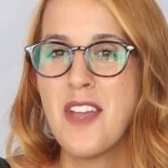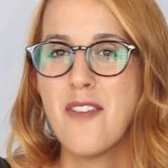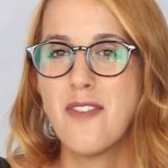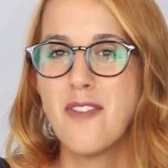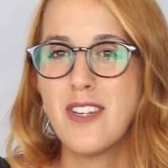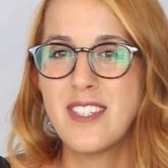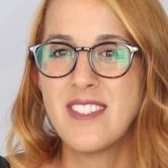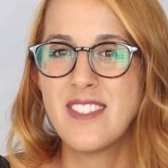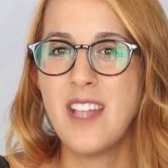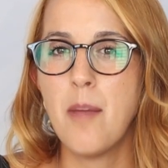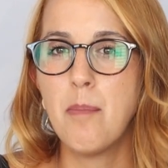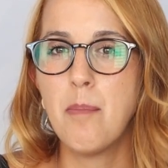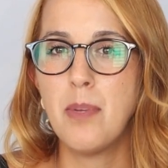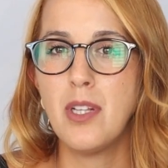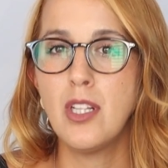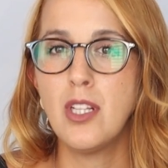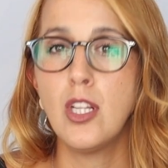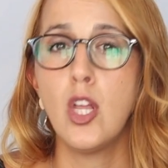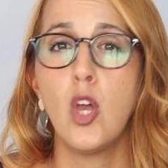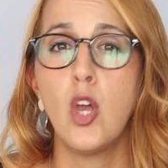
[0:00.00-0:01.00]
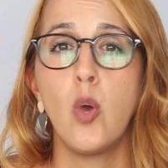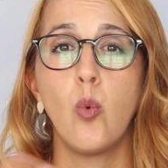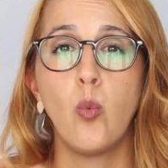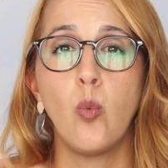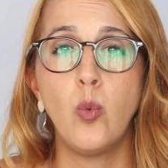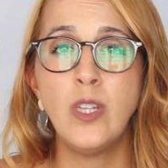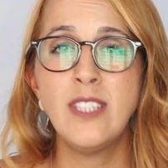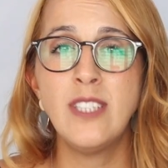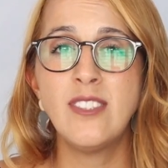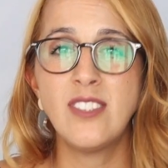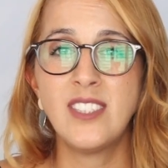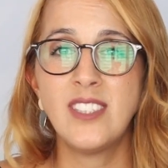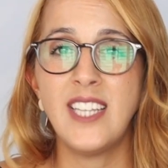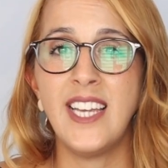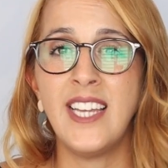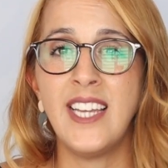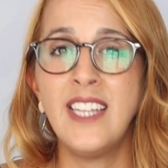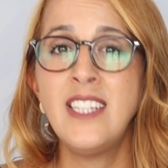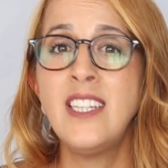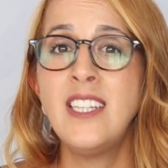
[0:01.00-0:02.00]
For example, we
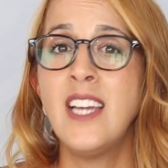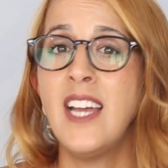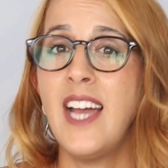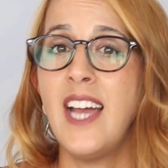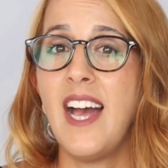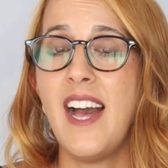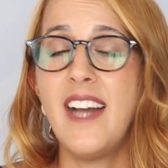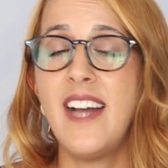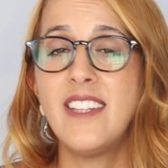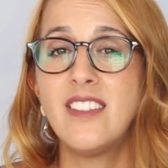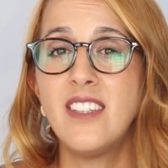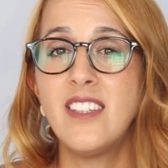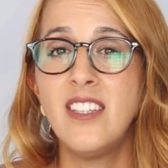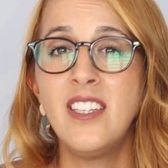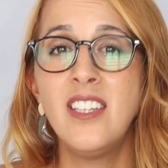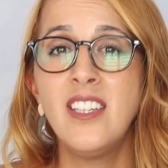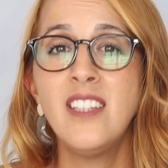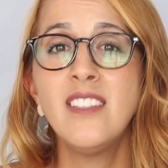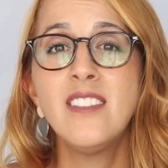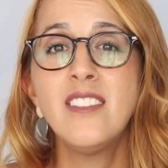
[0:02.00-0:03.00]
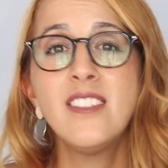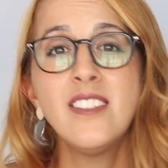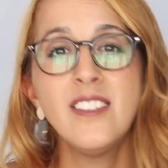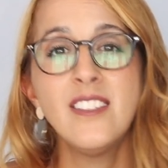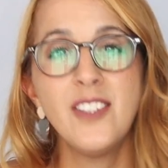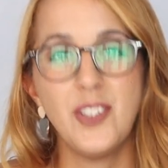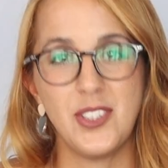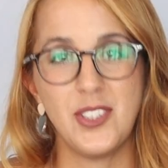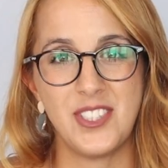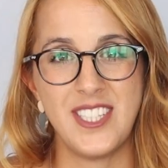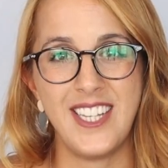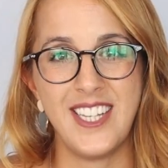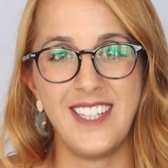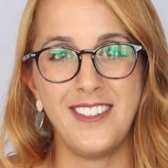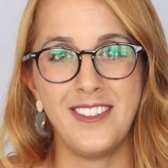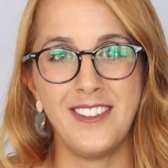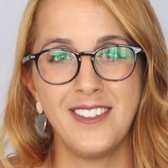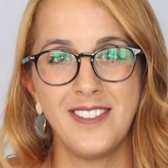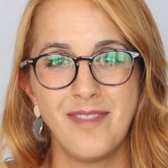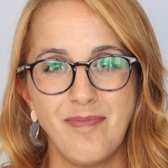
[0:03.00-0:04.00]
stayed at the Hilton Hotel.
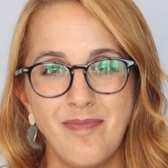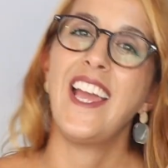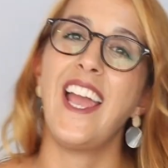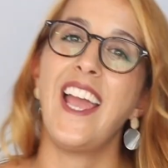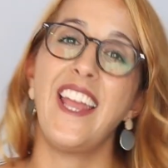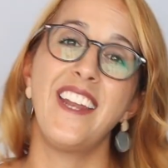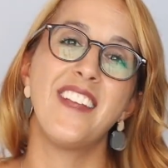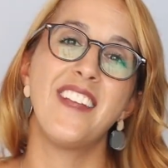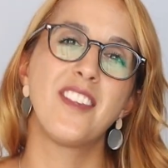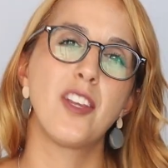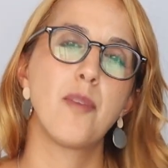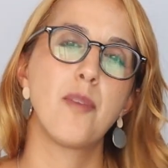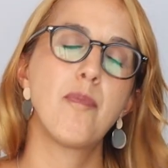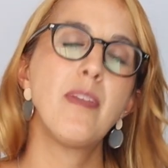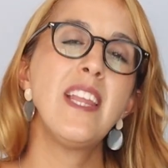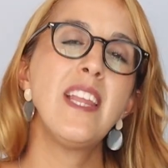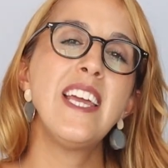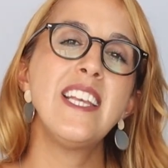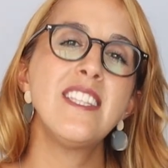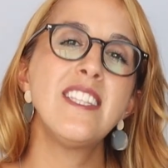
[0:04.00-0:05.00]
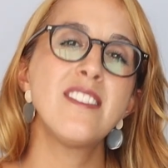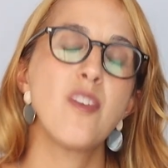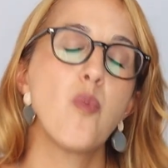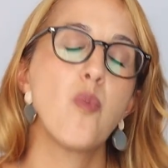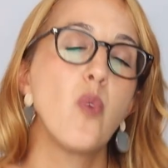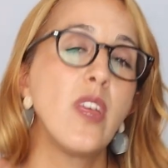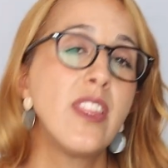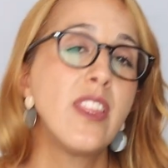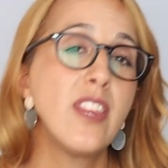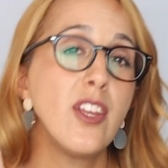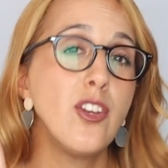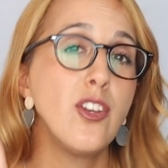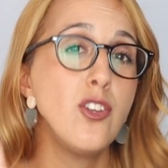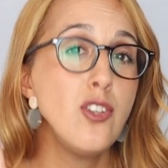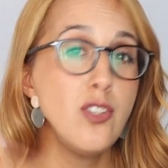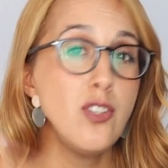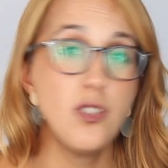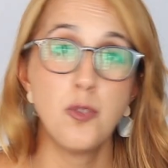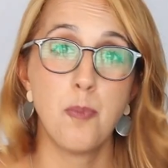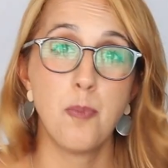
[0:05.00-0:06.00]
Another place with
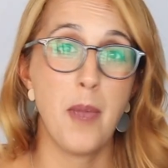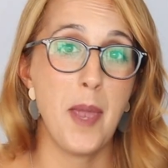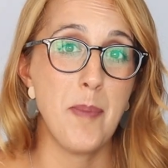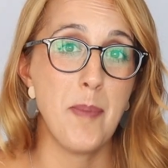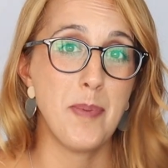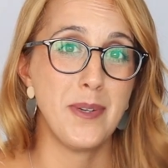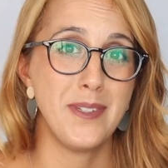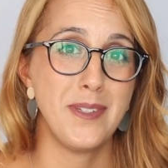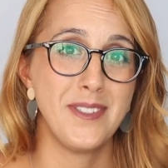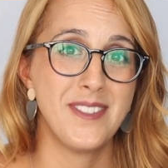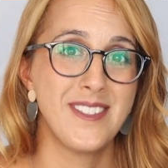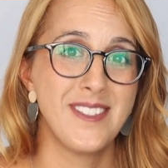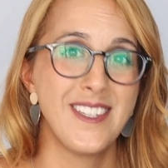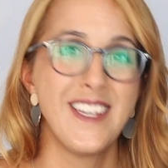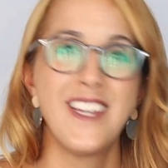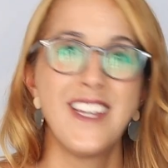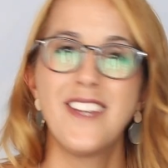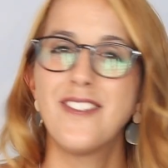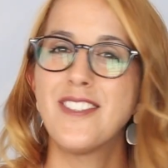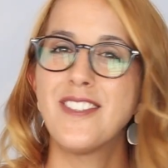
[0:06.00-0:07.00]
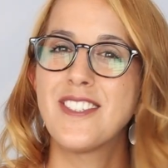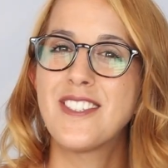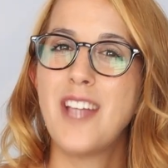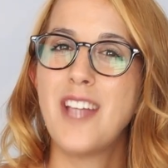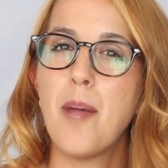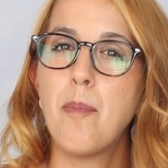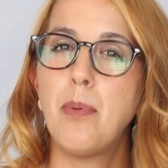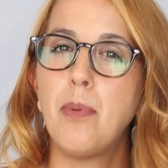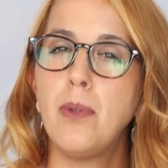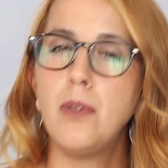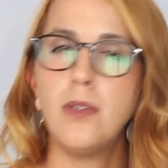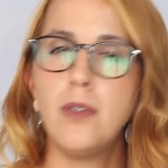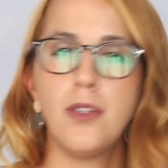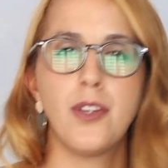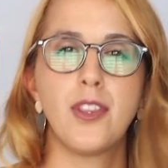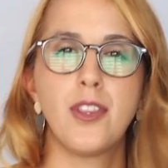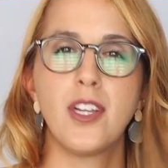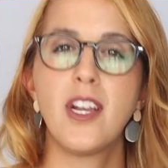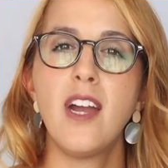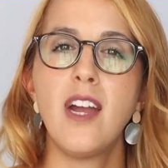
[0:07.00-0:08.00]
newspapers. For example,
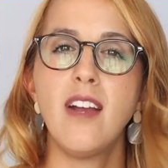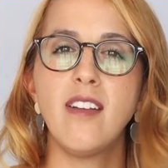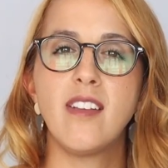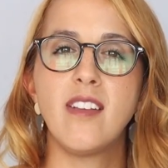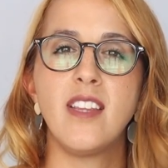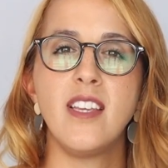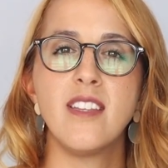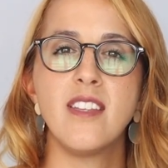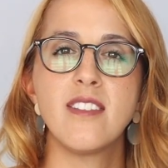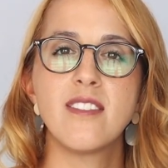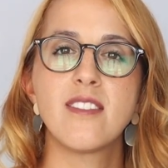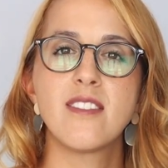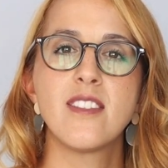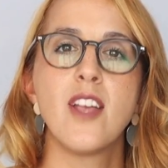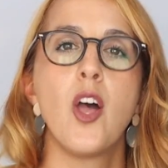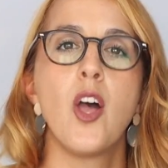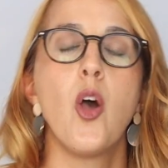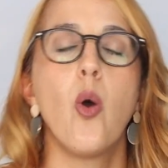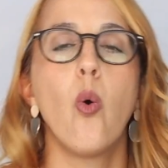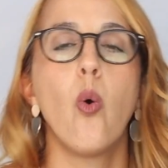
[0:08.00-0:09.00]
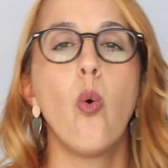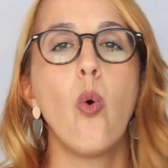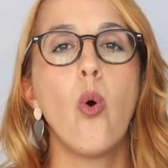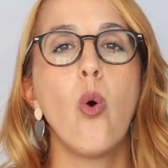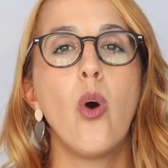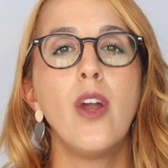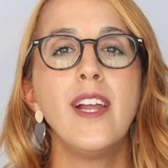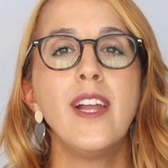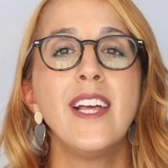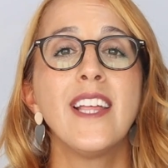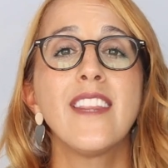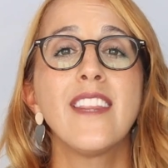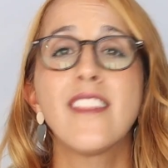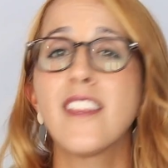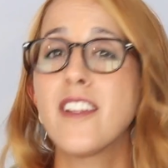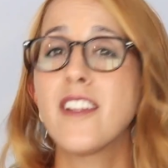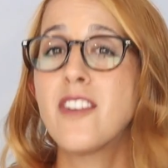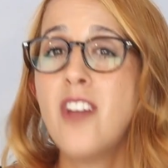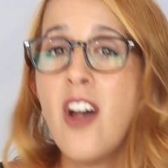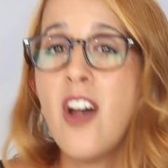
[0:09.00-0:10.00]
the Guardians or
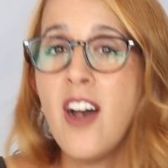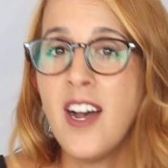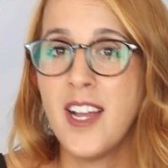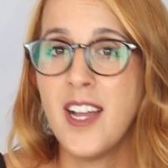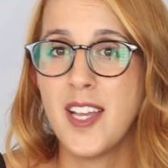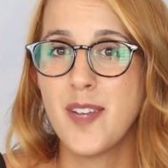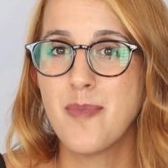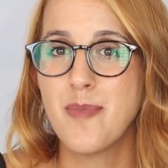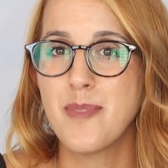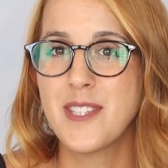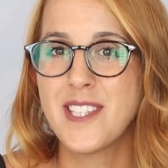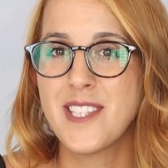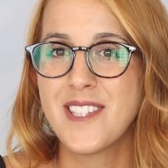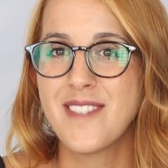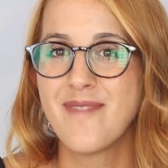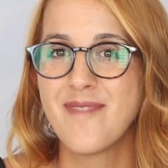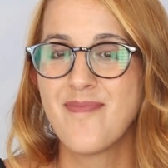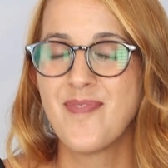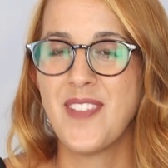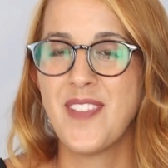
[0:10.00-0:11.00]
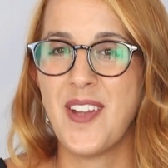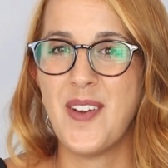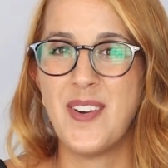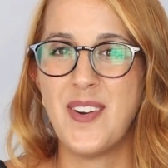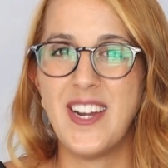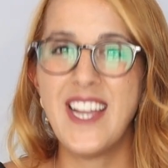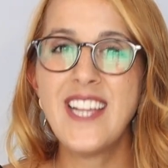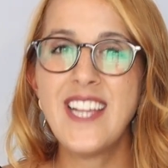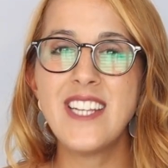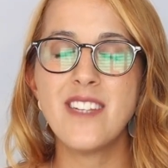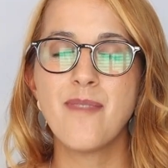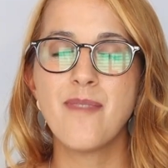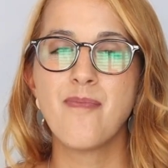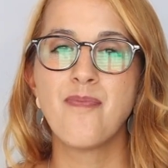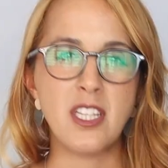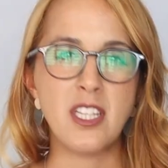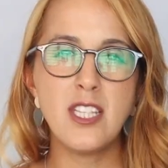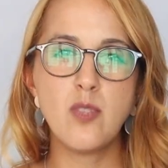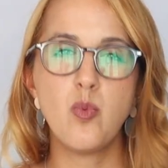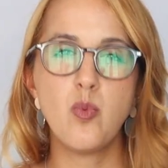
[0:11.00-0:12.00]
the Times. Alright?
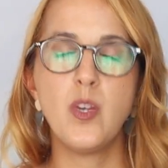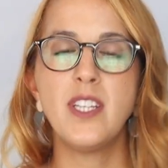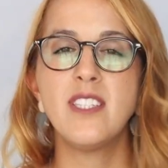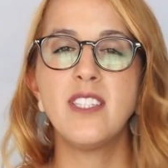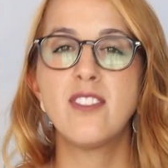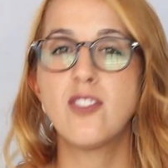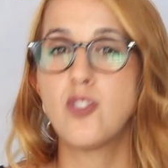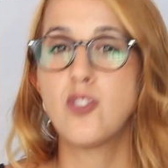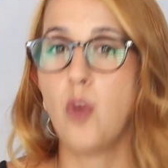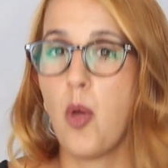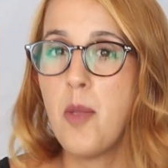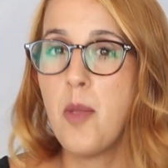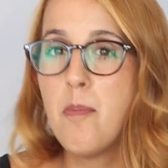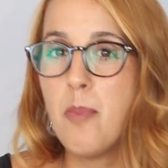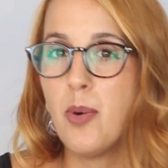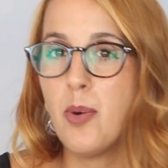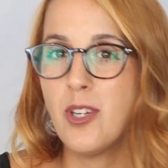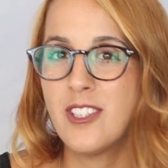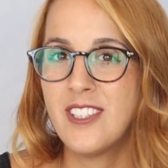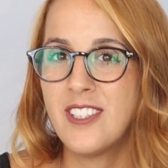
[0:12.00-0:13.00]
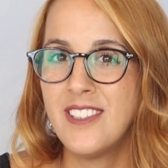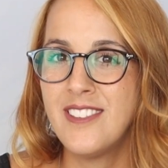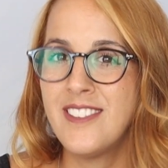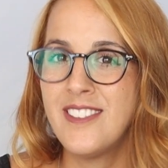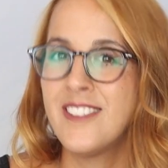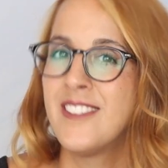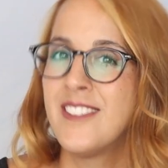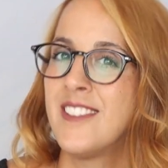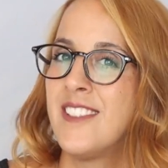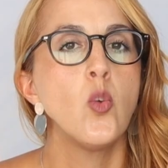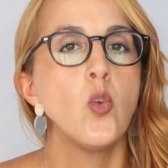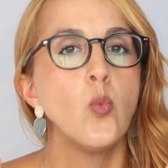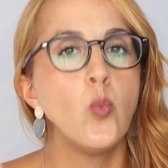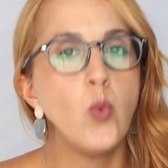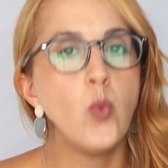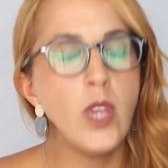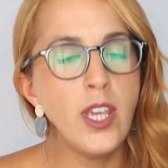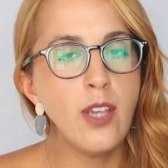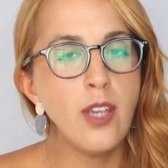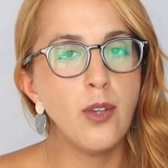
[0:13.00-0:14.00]
This one is so important.
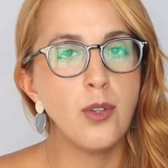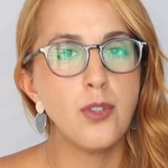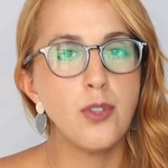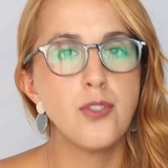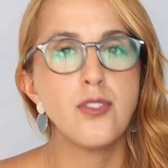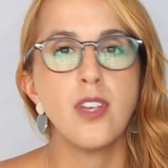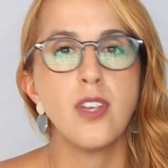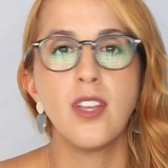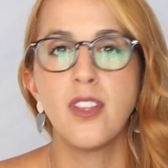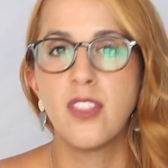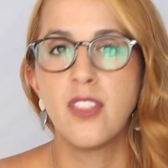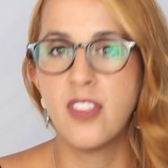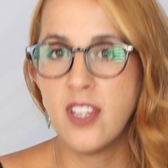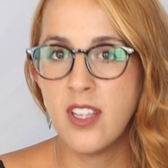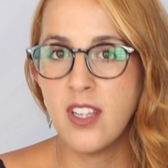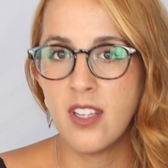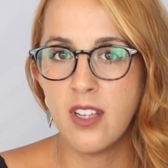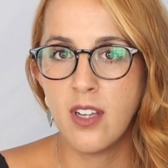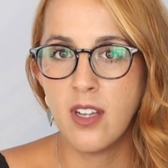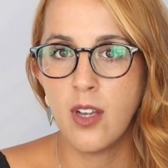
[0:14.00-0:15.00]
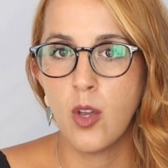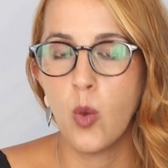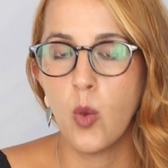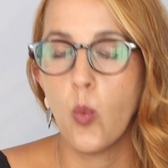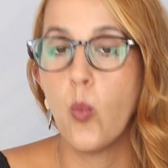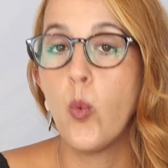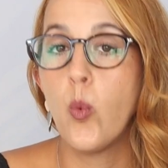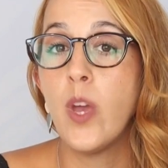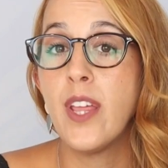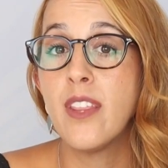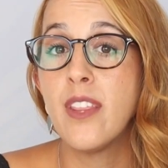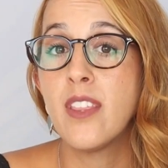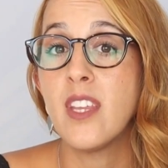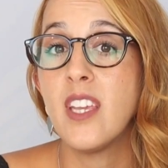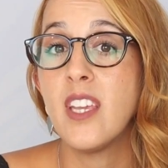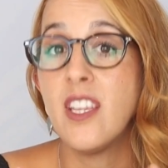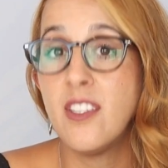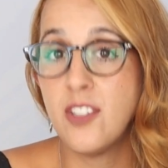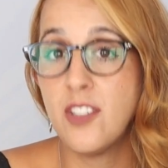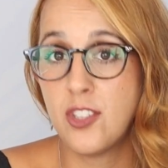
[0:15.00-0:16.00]
We use the with
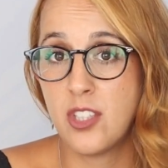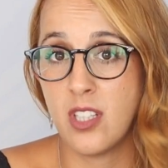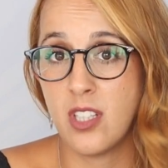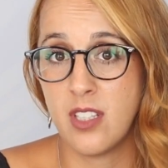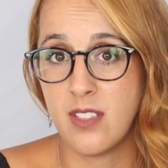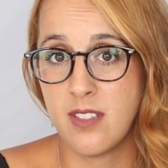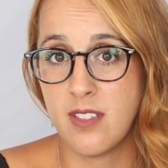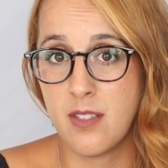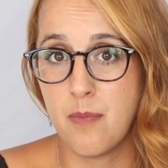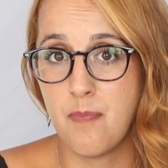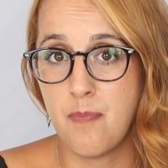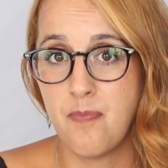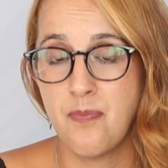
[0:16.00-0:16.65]
initialism.